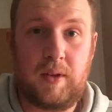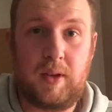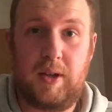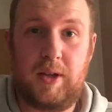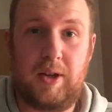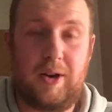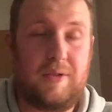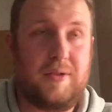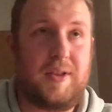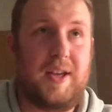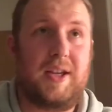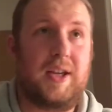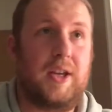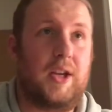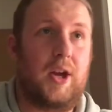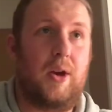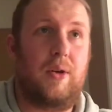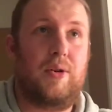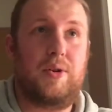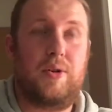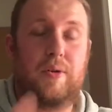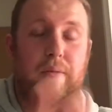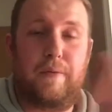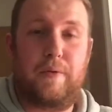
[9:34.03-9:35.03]
They can go
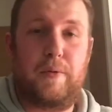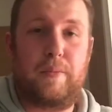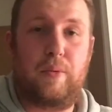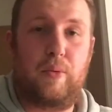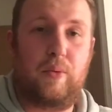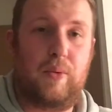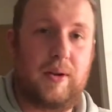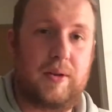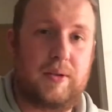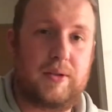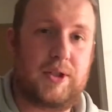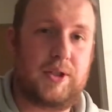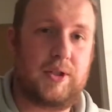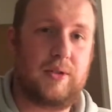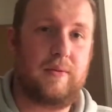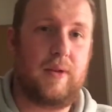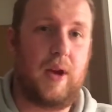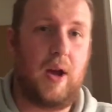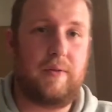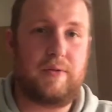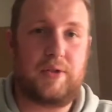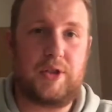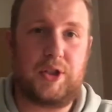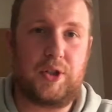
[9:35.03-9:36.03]
and do a football
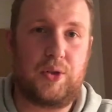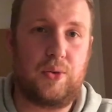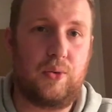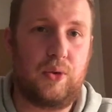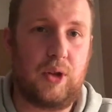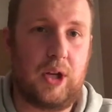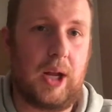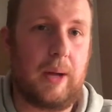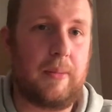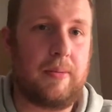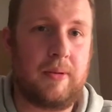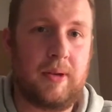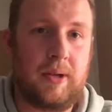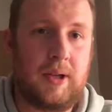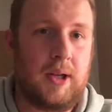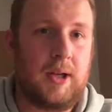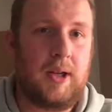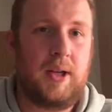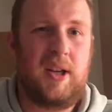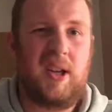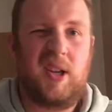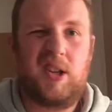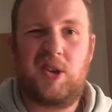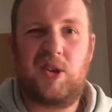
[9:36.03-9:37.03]
after school club.
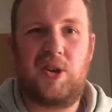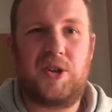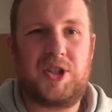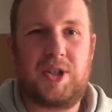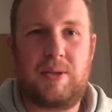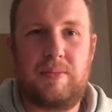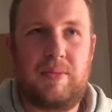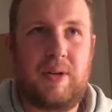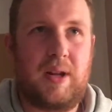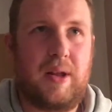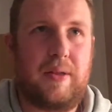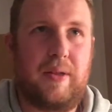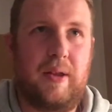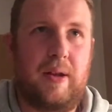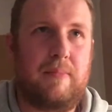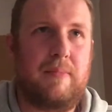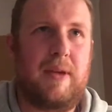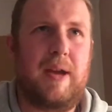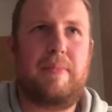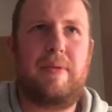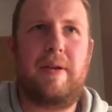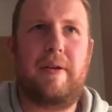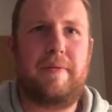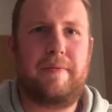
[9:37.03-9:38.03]
Costs them nothing,
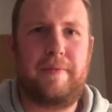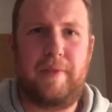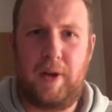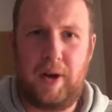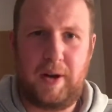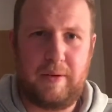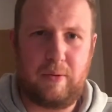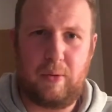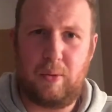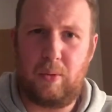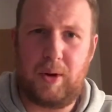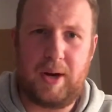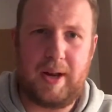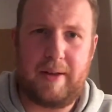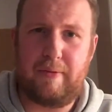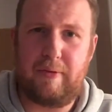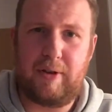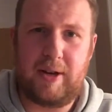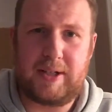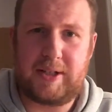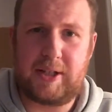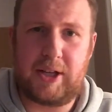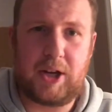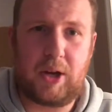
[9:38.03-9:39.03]
maybe a £5 or whatever
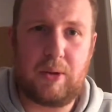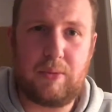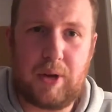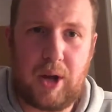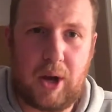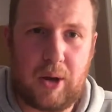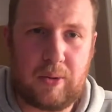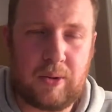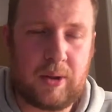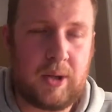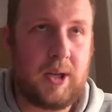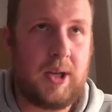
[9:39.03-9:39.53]
it is, I don't know.